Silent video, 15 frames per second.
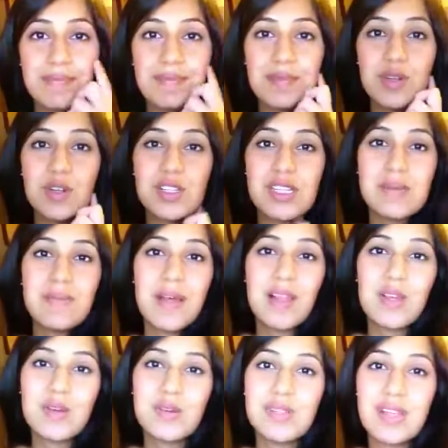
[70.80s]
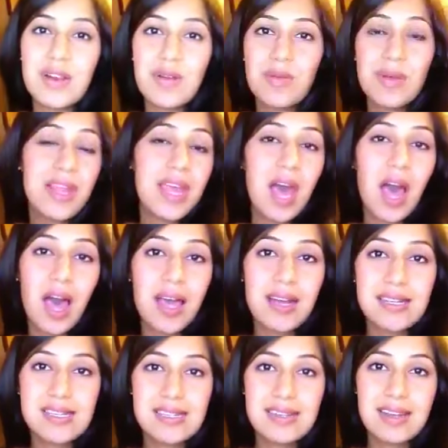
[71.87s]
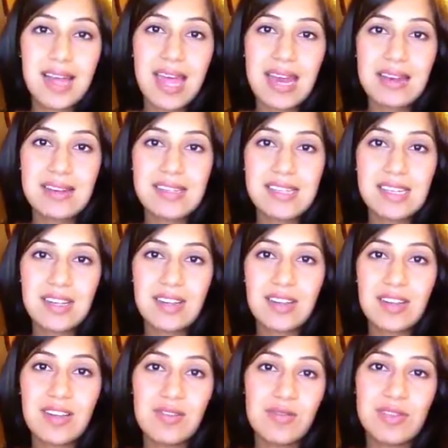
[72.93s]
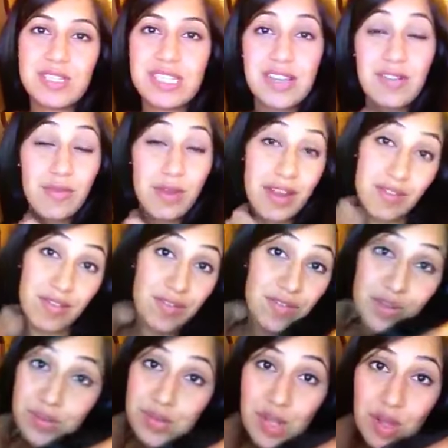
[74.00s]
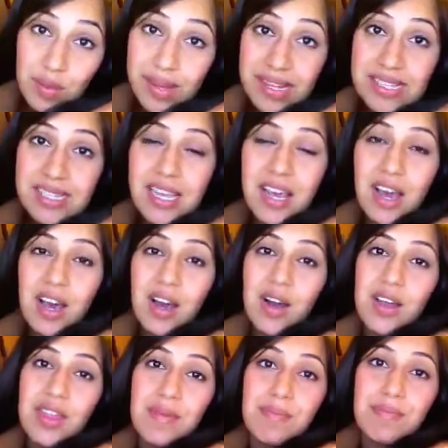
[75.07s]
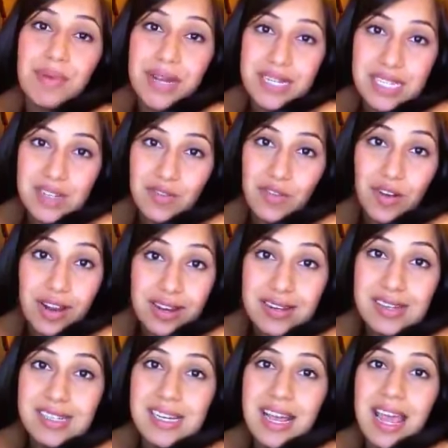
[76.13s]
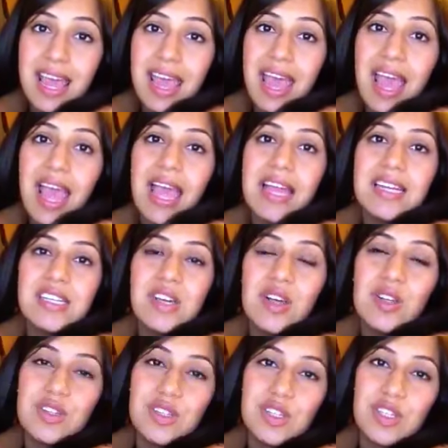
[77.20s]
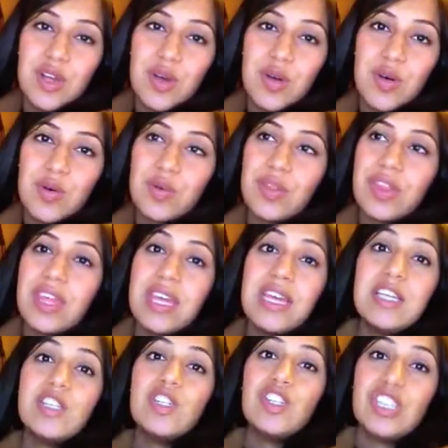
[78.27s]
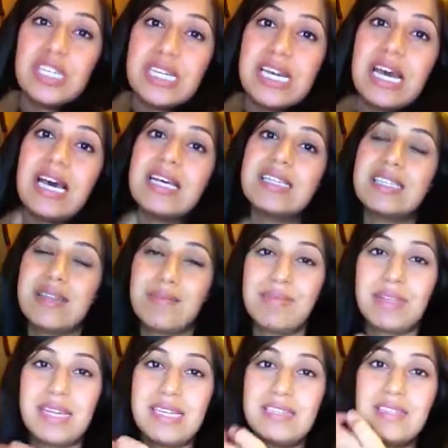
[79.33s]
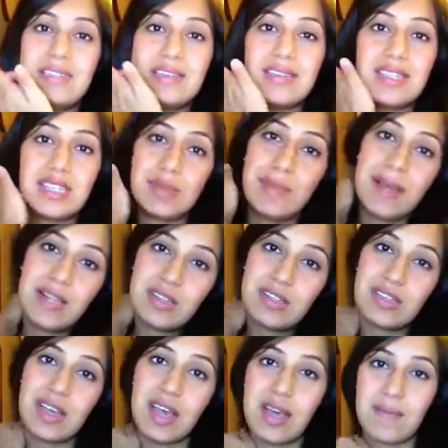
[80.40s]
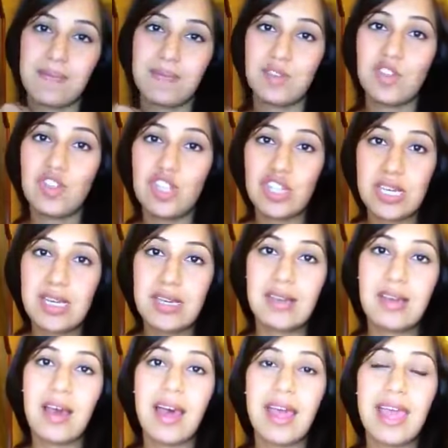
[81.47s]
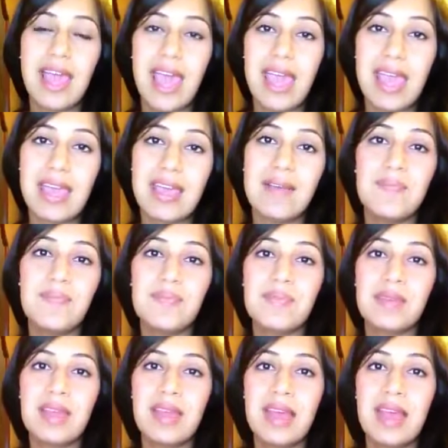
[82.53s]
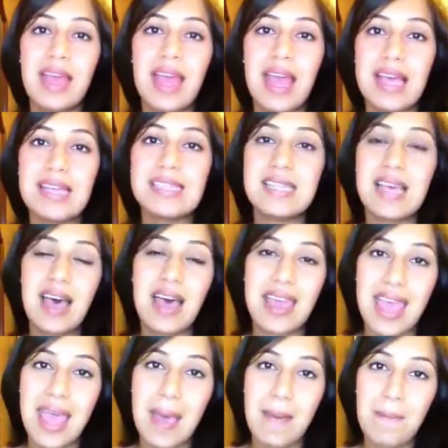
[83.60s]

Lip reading: nursing pillows that are really hot and receive rave reviews always are the Breast Friend and also the Gia Simplisse, spelled G-I-A. Simplisse.